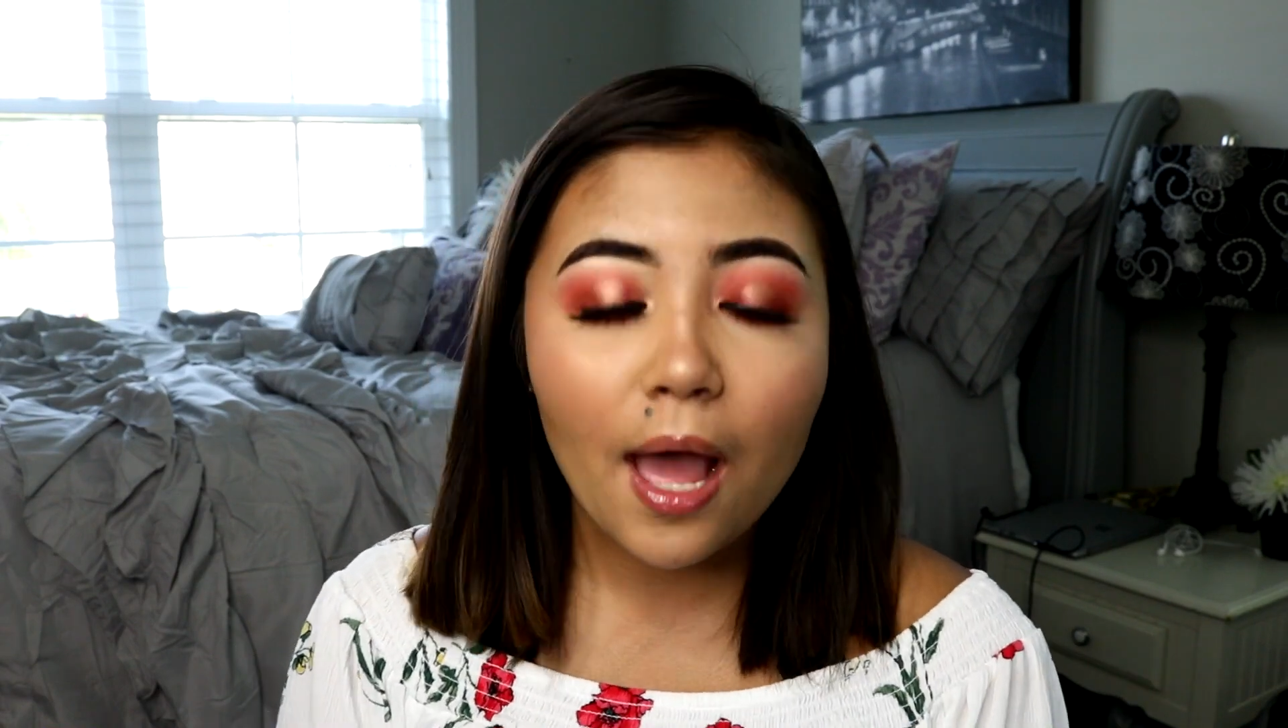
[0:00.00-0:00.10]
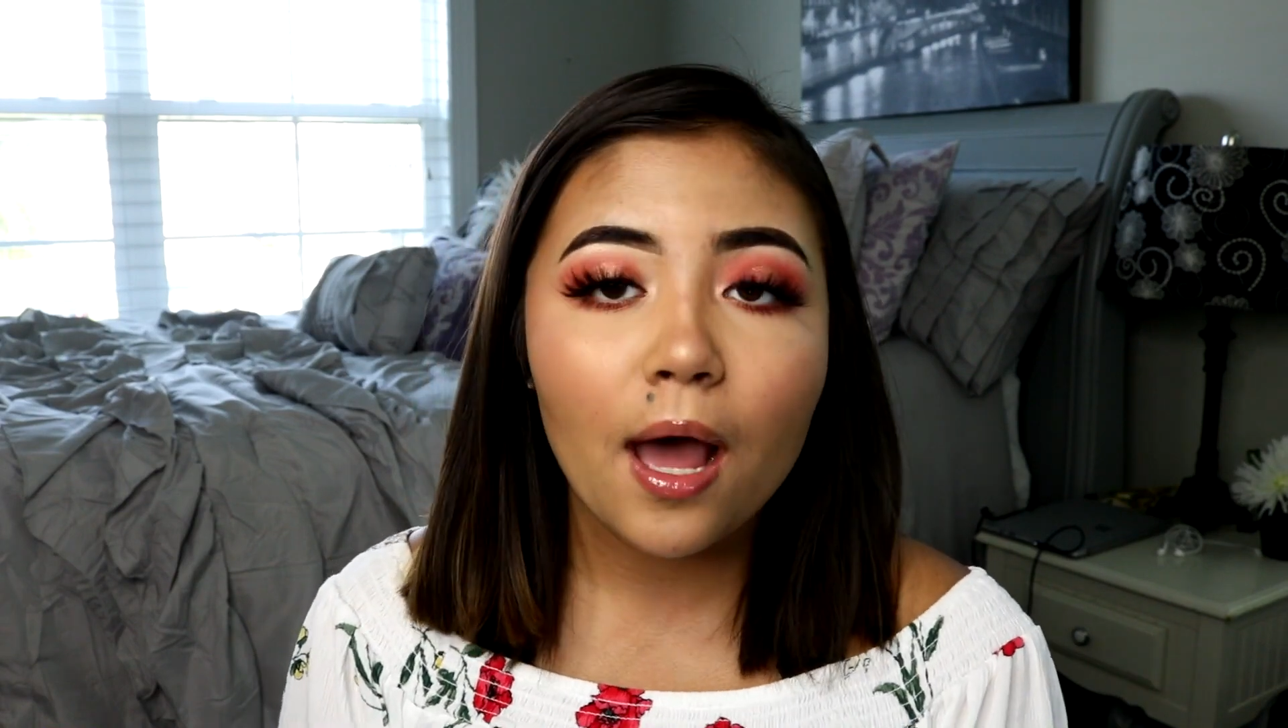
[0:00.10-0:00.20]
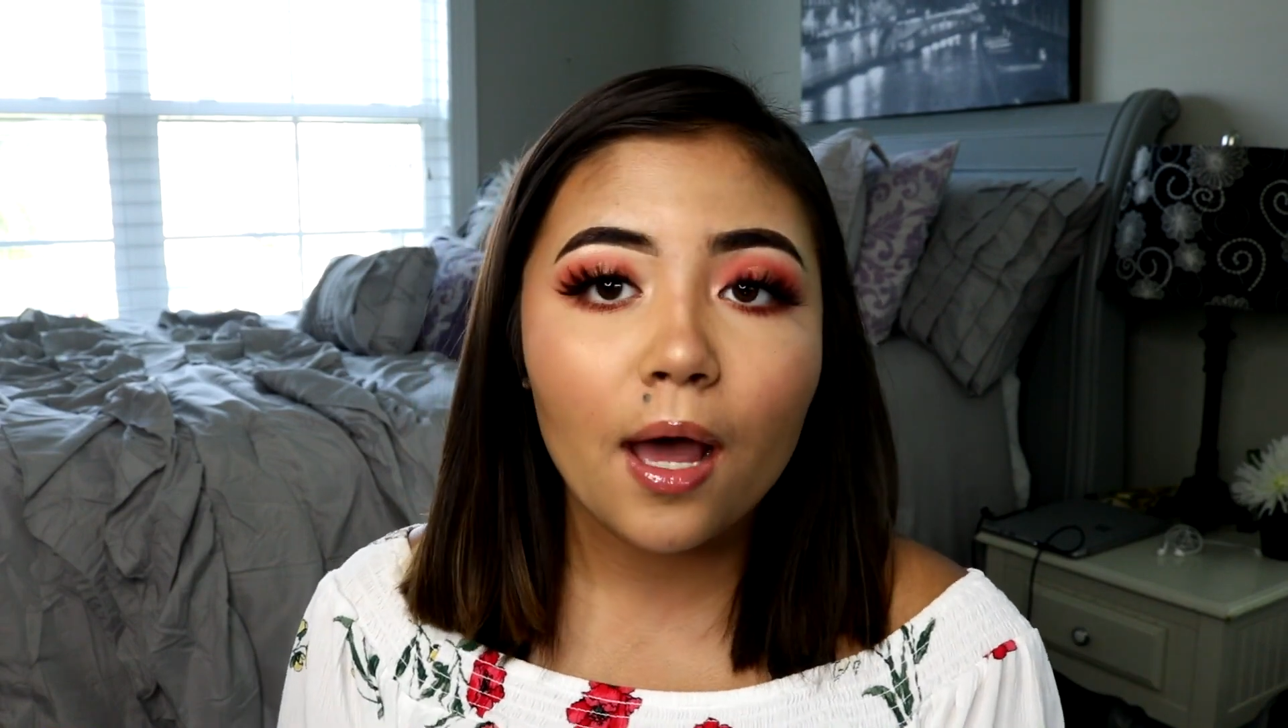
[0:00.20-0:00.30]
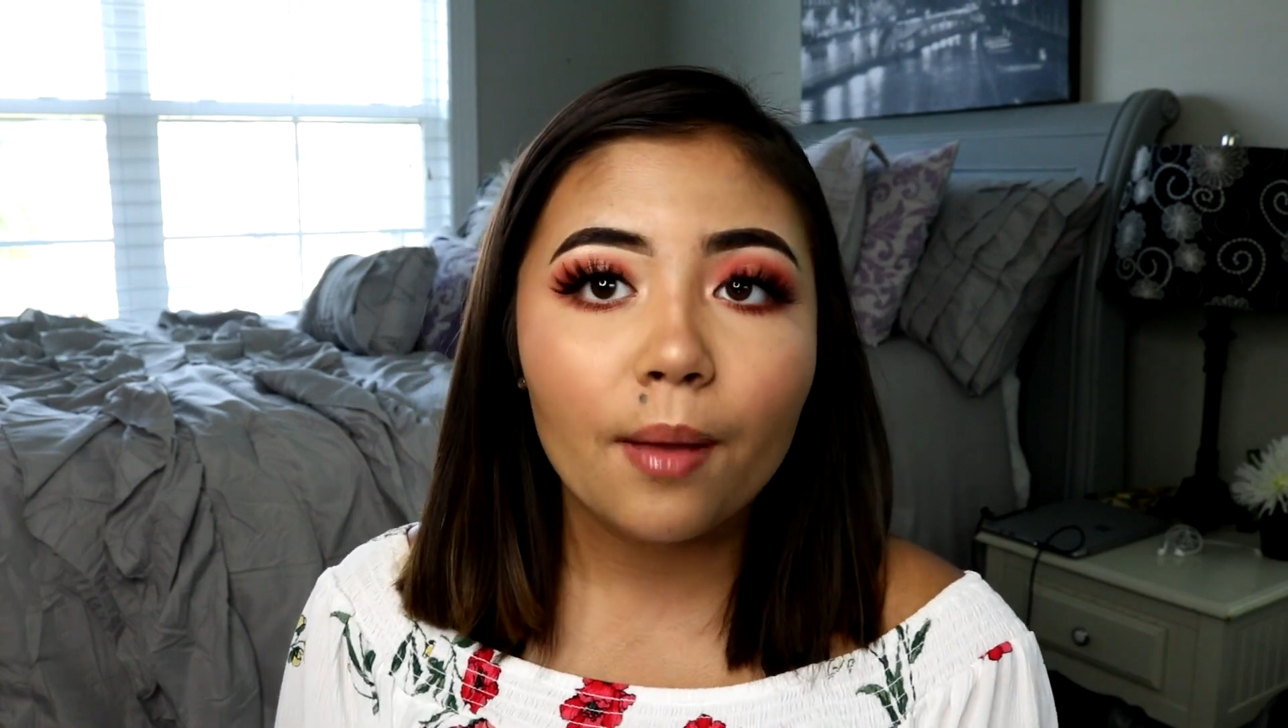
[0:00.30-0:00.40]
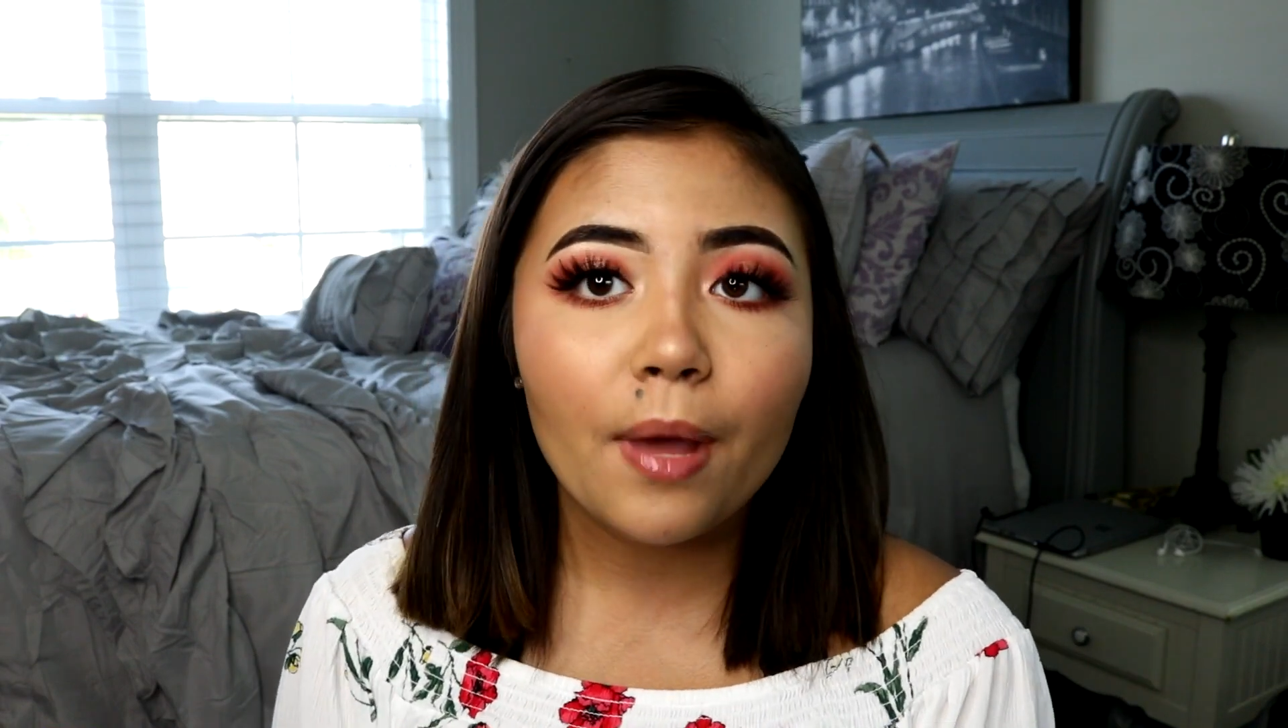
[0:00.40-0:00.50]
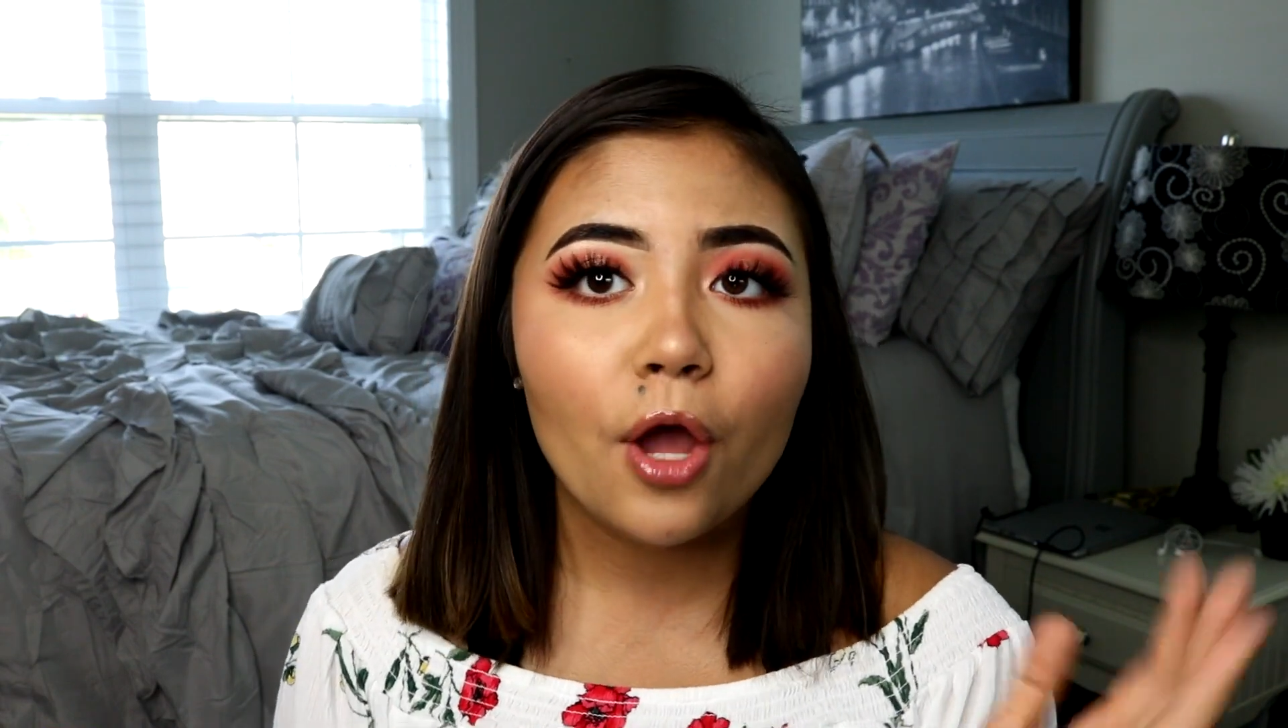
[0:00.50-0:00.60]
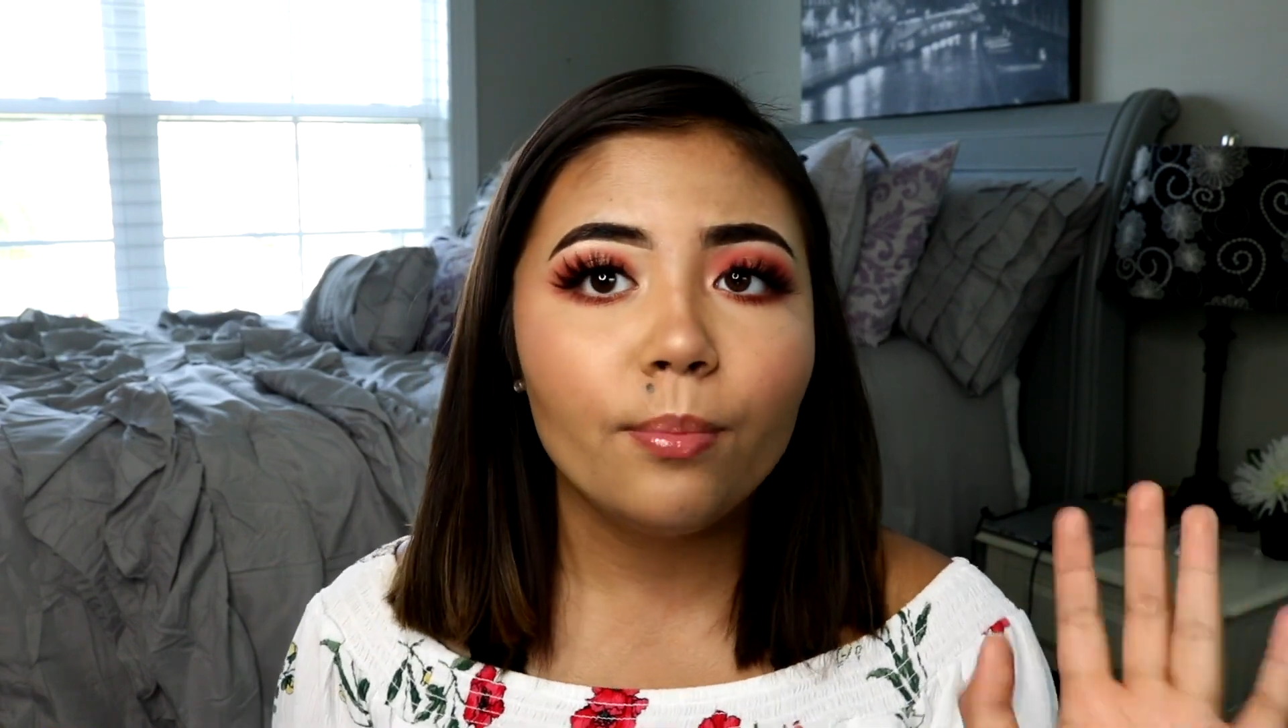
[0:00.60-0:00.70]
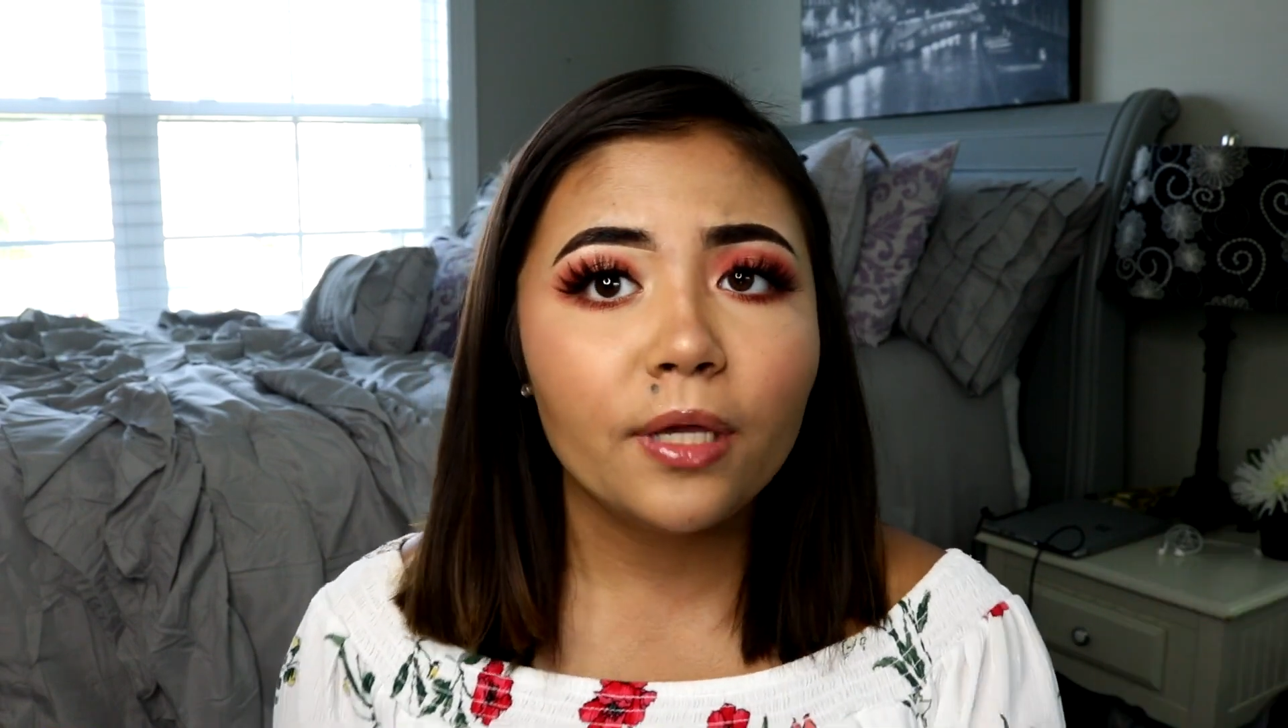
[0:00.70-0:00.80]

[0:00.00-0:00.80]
I hope